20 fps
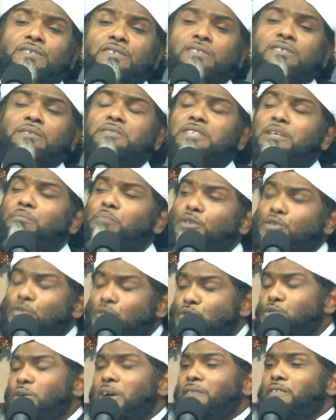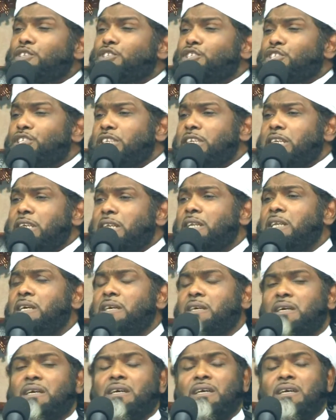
said, but don't you have a shield?